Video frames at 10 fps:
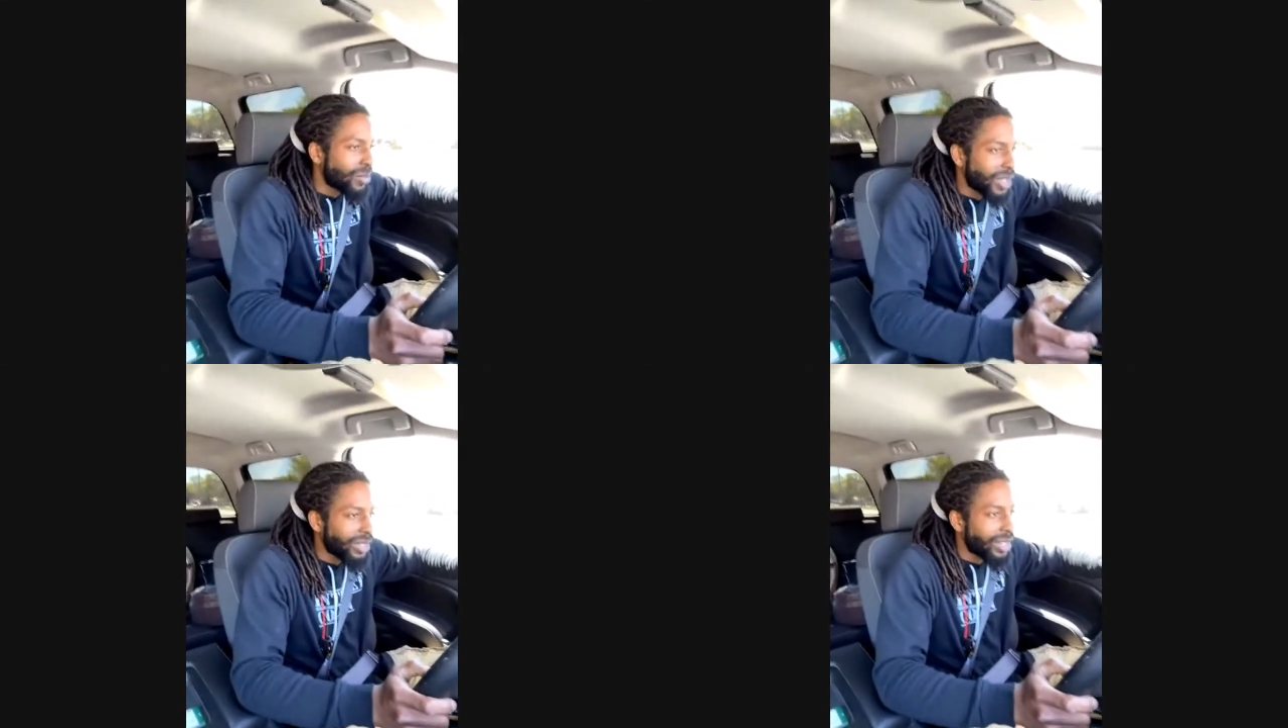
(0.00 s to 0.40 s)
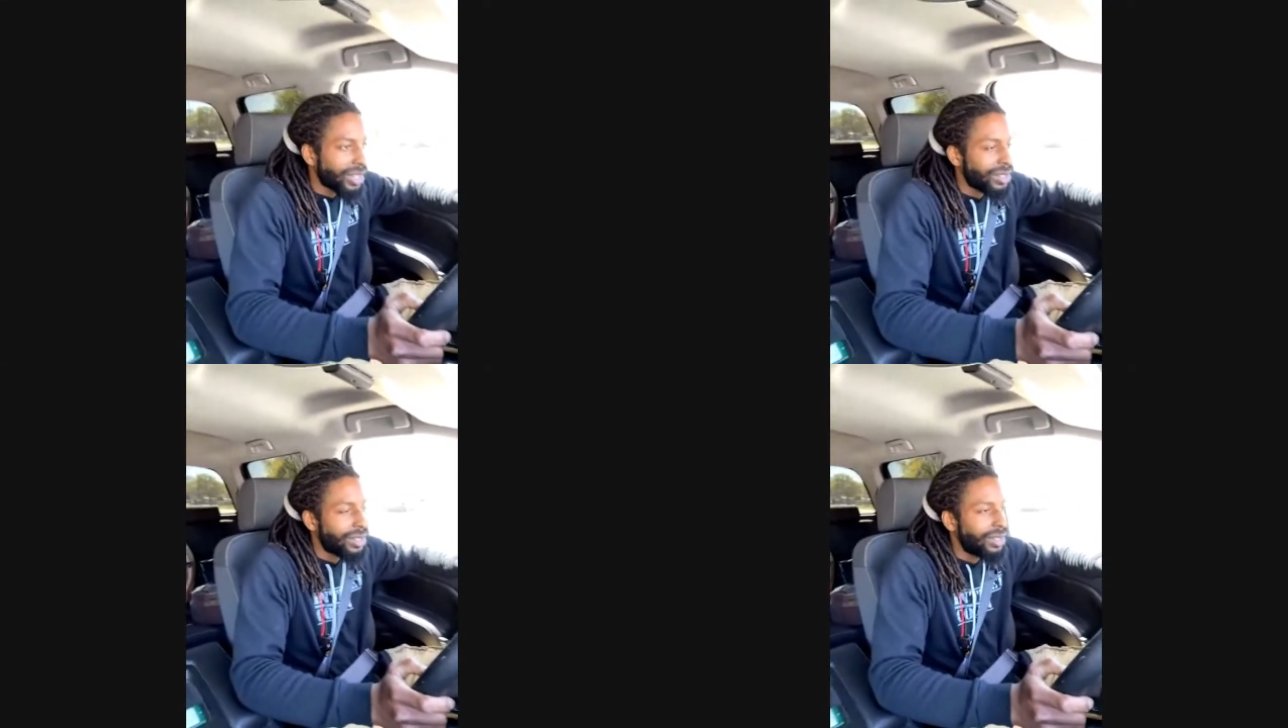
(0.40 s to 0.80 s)
like that.
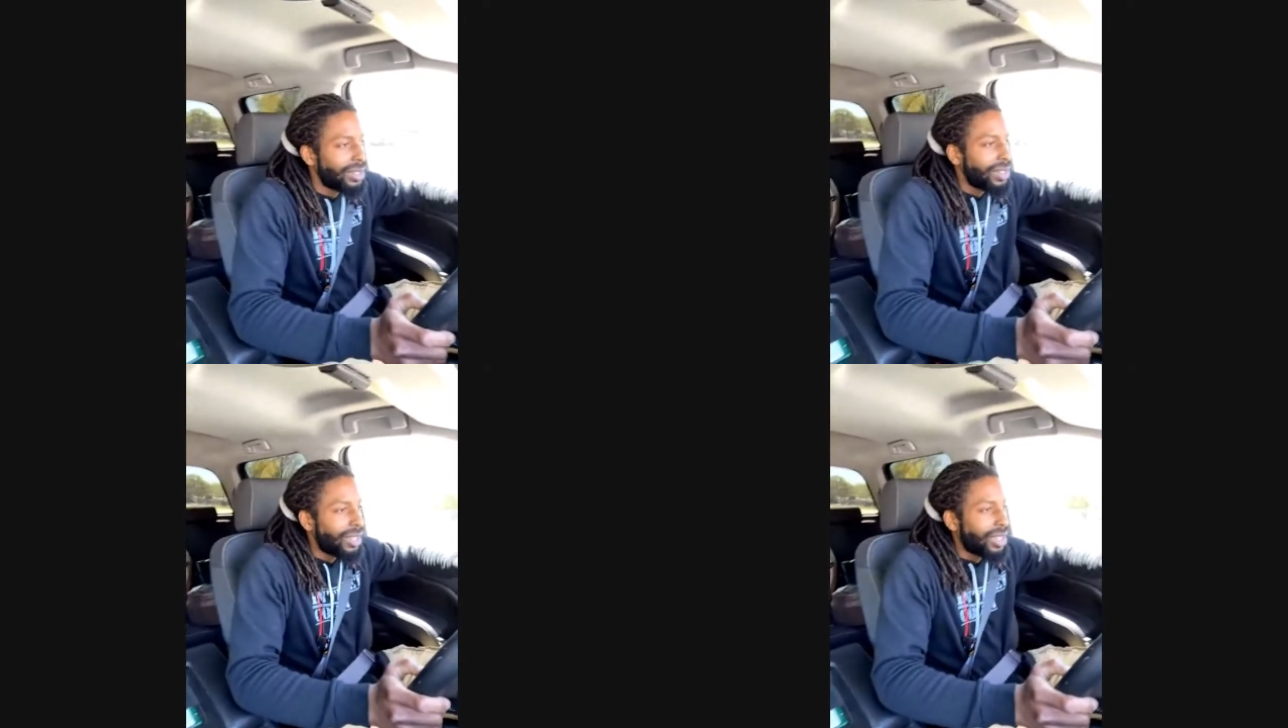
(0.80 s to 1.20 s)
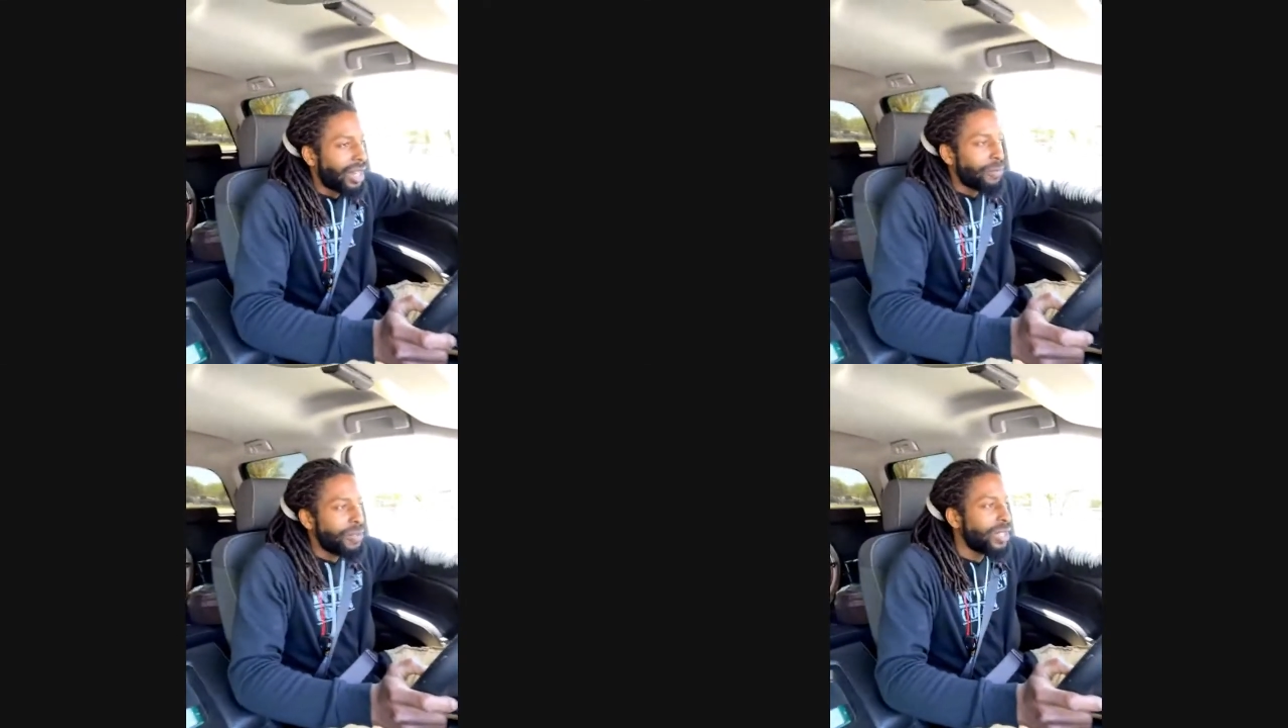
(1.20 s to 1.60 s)
And
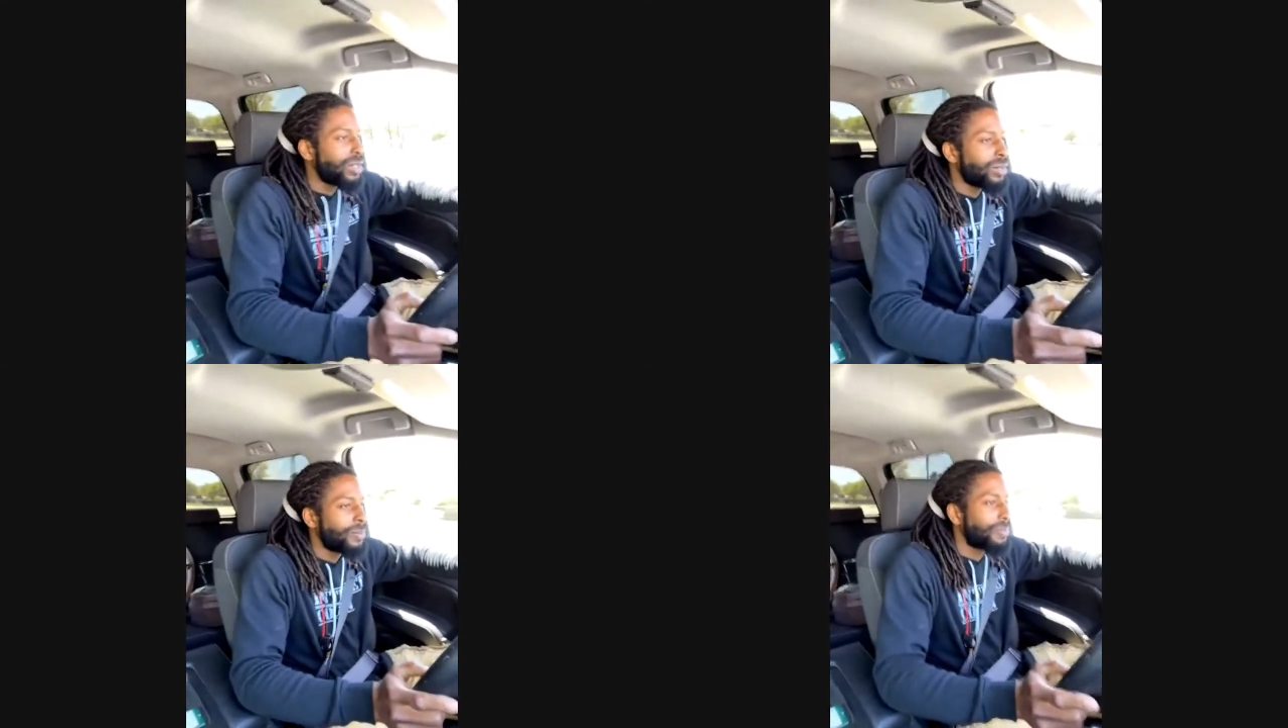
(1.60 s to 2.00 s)
I figure